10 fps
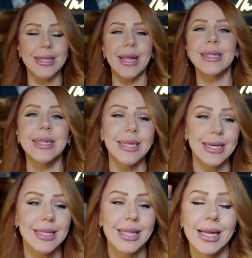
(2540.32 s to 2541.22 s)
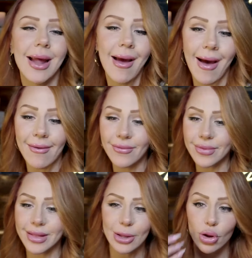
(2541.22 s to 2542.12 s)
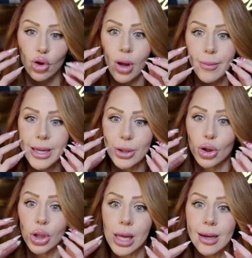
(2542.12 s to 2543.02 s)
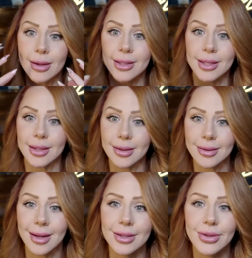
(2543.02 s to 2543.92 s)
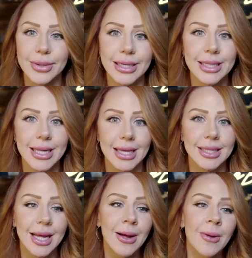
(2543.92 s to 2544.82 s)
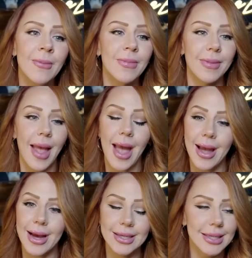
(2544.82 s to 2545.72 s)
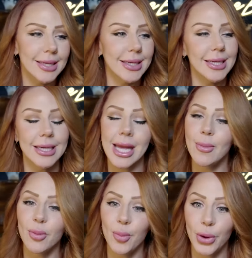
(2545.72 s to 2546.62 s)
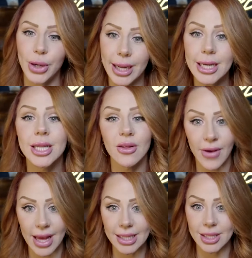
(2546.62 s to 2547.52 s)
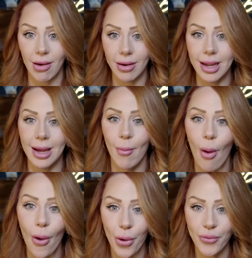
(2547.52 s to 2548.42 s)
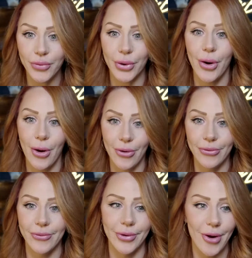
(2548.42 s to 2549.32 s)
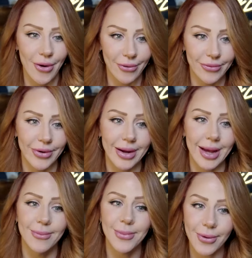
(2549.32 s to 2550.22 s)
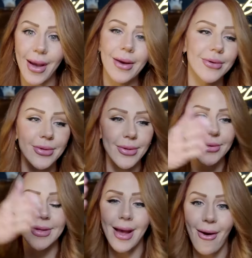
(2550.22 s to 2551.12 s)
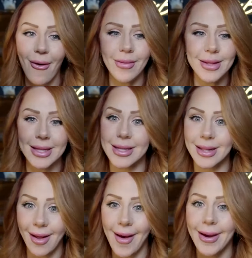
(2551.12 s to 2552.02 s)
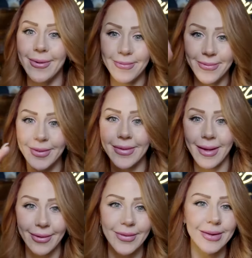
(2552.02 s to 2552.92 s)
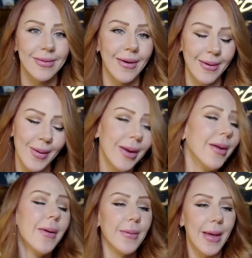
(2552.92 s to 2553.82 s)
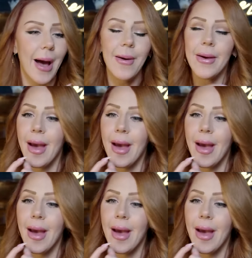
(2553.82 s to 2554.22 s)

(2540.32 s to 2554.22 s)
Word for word: he says that he's gonna have the chubby cheeks. That's what he oh, says and he keeps putting his face on him over and over and over again. So yeah, so you see how all this is in line with exactly what he's talking about? Yeah.